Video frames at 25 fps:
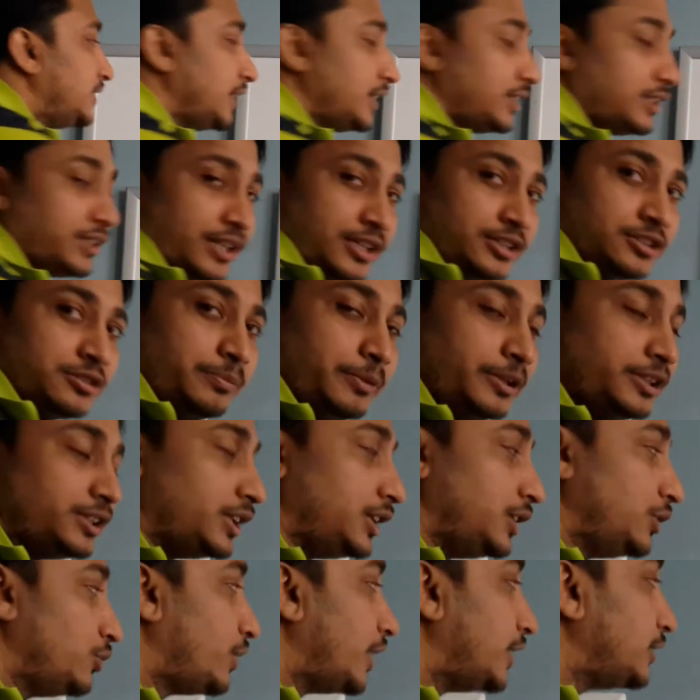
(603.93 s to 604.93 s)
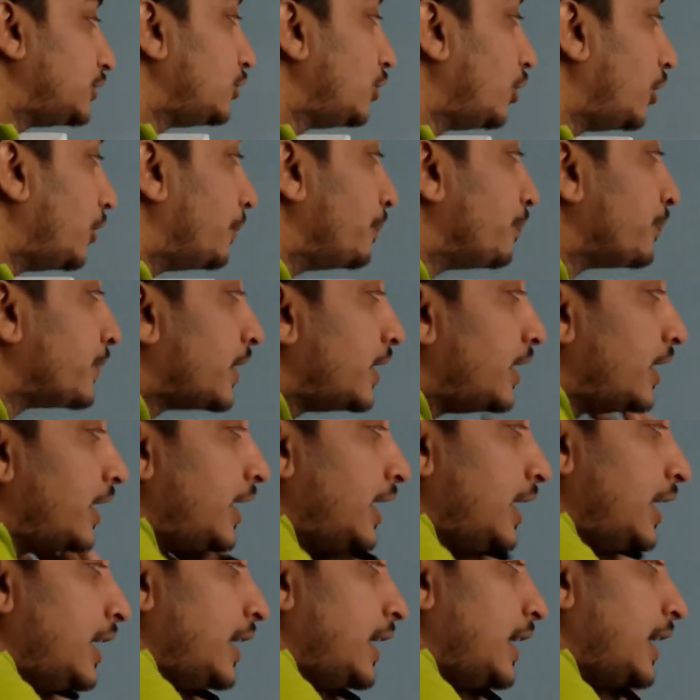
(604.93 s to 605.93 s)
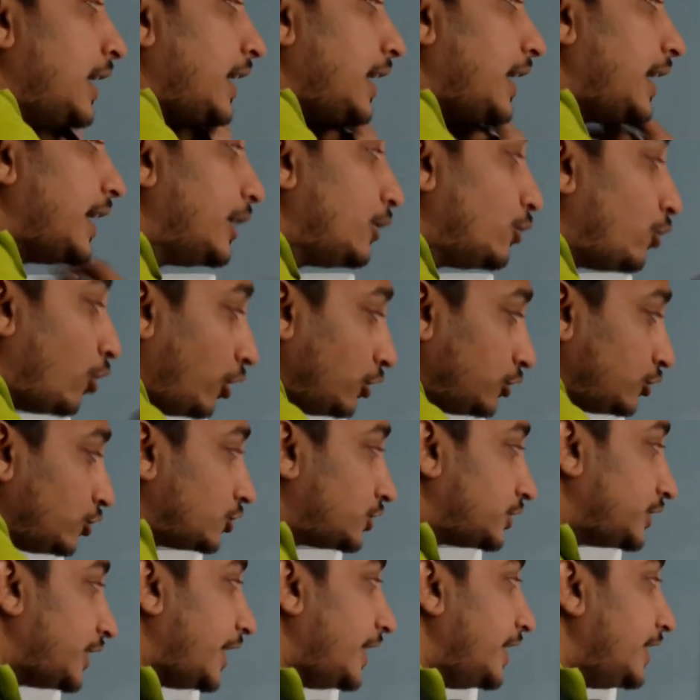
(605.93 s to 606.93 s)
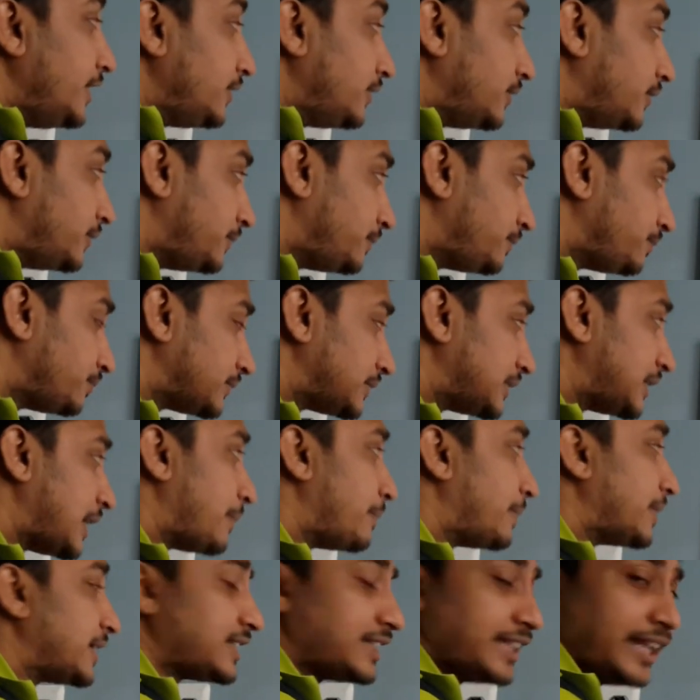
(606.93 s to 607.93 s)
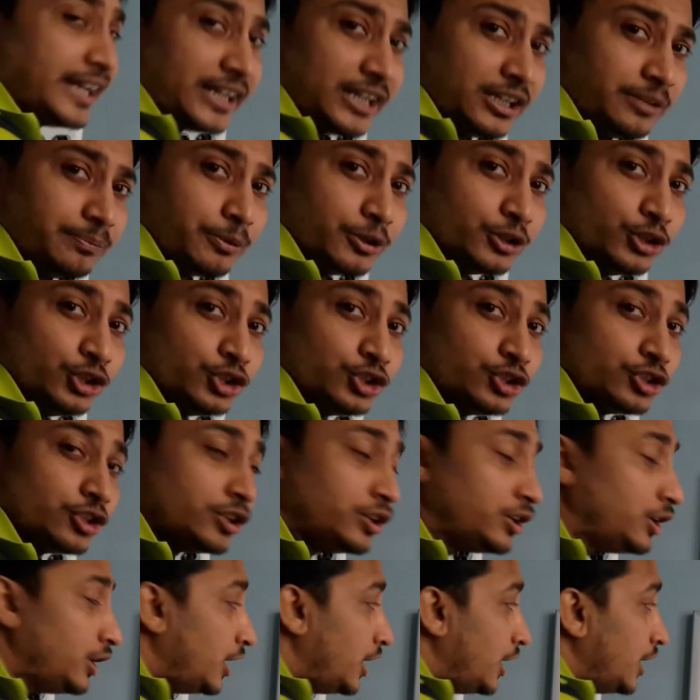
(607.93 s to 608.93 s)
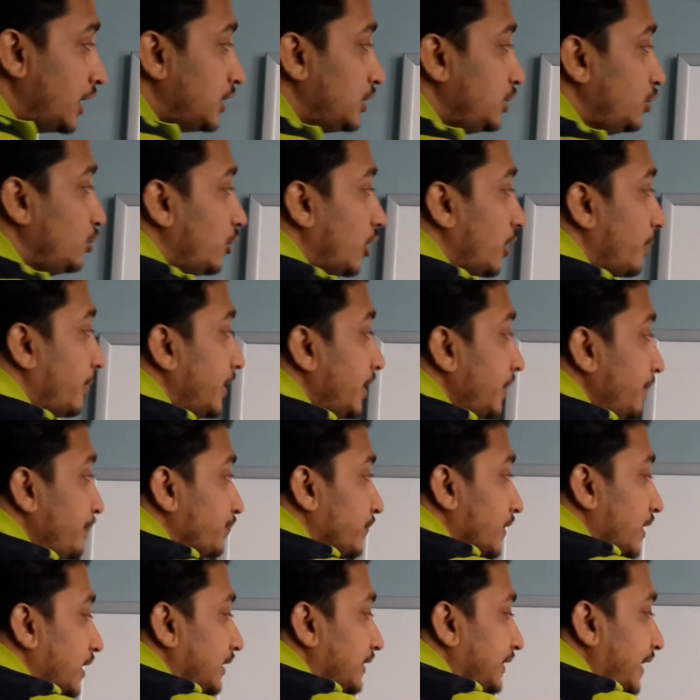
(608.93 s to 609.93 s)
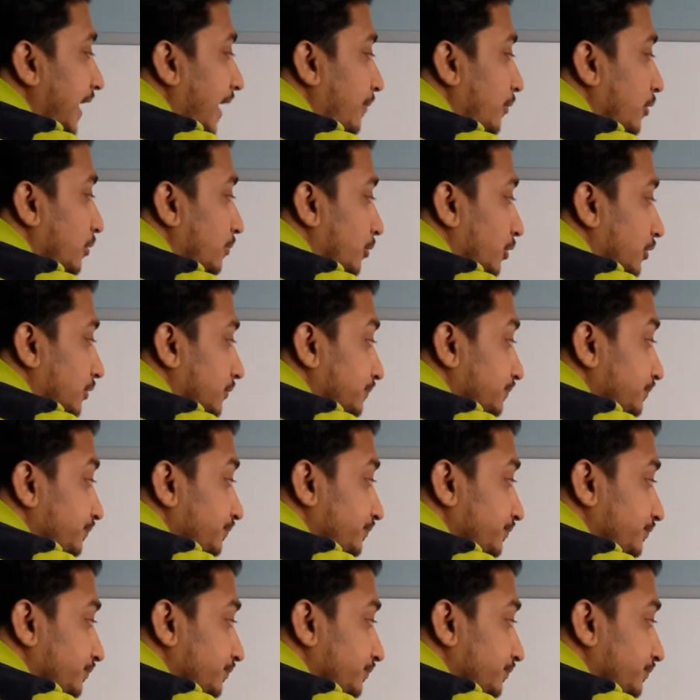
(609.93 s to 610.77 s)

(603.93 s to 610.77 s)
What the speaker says: CH3 is methyl, you guys know. And also saying number second position, you have a double bond.